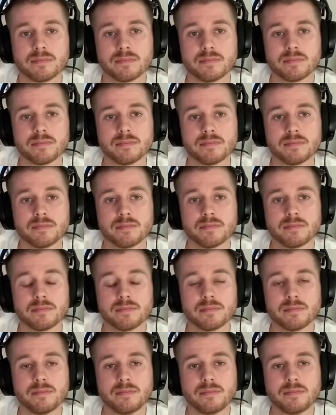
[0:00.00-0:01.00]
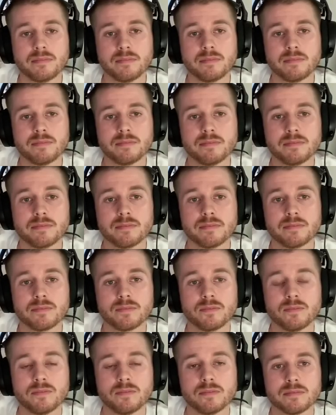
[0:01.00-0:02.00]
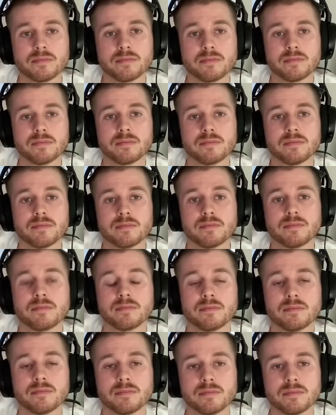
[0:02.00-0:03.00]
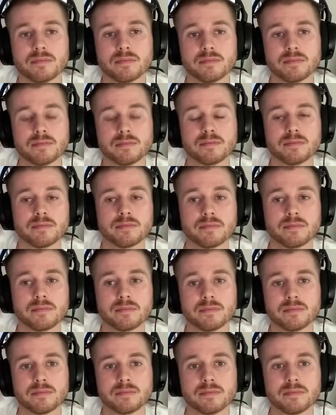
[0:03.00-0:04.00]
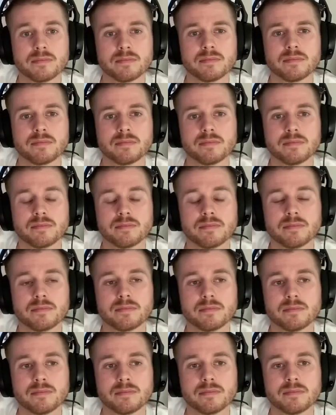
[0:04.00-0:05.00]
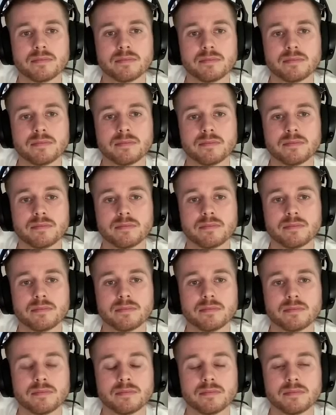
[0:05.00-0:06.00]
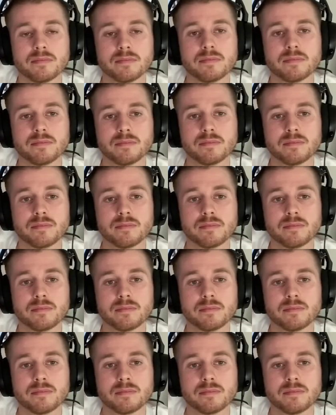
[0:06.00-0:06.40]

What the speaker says: No words are spoken by the person on screen.